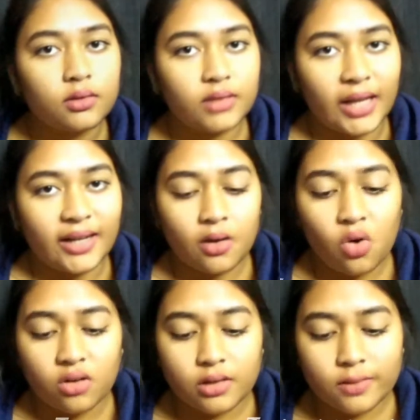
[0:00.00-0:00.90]
Then I
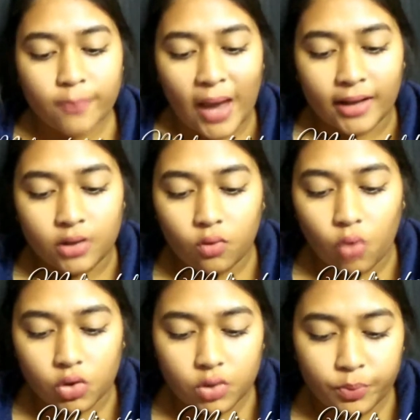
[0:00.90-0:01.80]
got this Malio
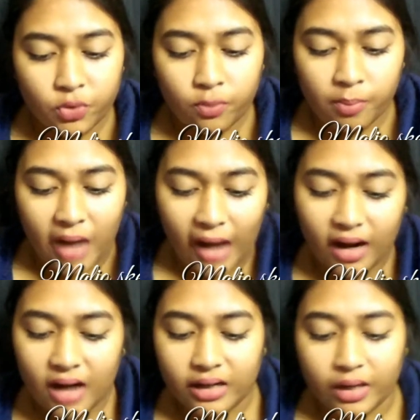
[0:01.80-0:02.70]
waterproof black
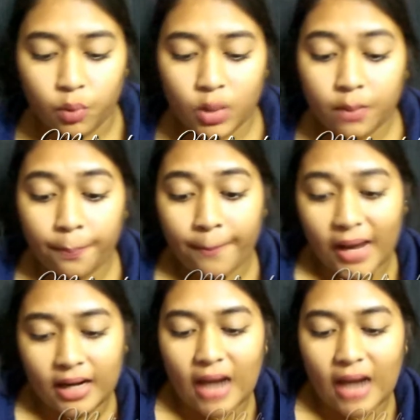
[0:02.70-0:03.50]
art liquid pen